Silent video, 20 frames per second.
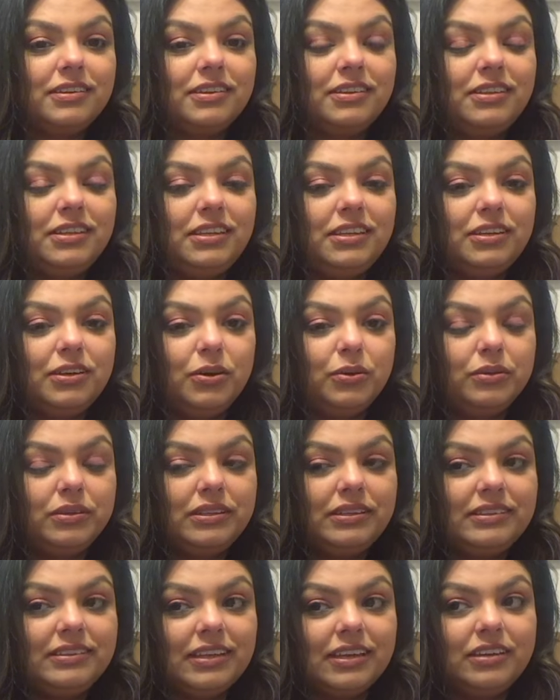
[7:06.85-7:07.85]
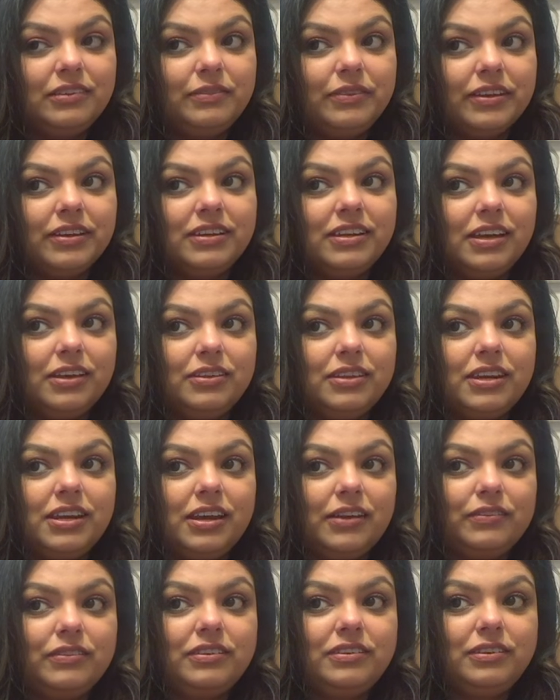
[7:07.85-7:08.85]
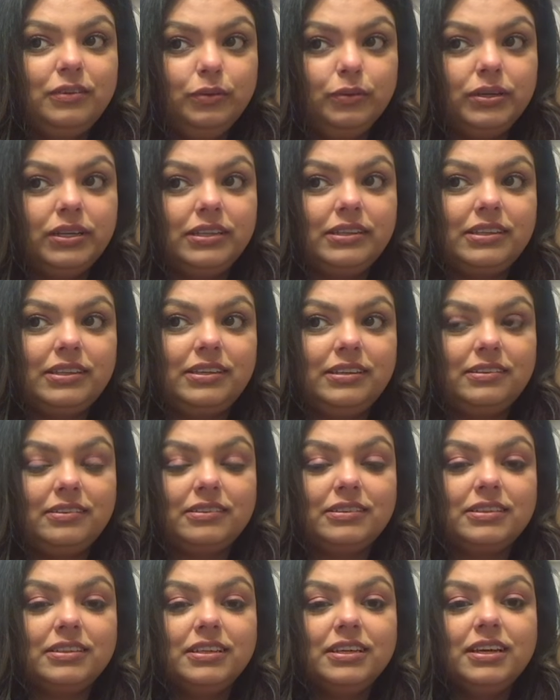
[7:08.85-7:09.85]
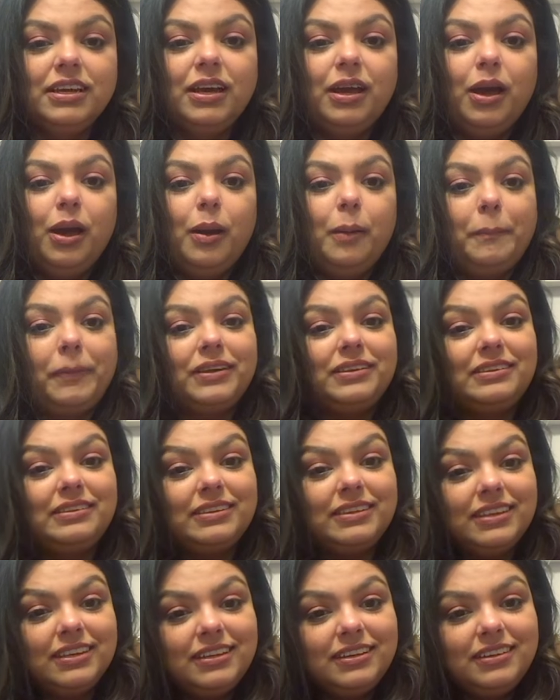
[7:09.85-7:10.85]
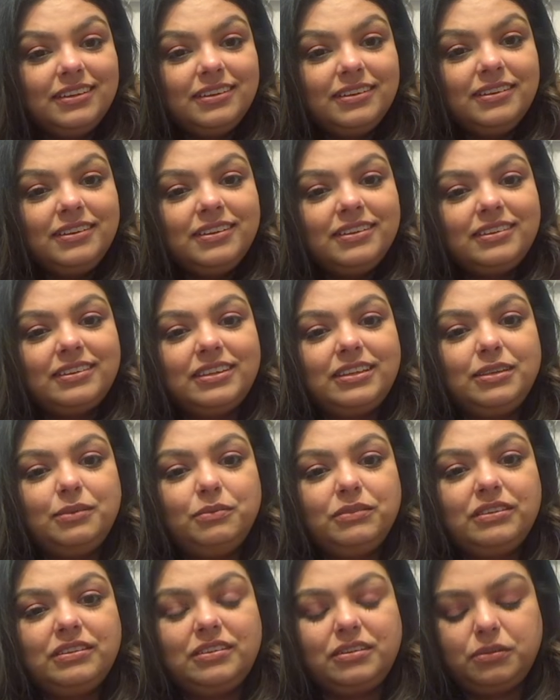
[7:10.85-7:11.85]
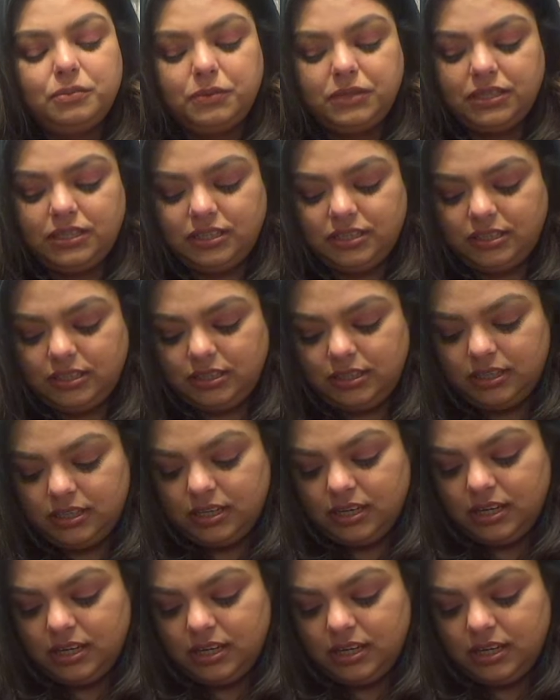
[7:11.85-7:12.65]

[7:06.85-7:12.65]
The only side effect now that I have to deal with is my skin seems to be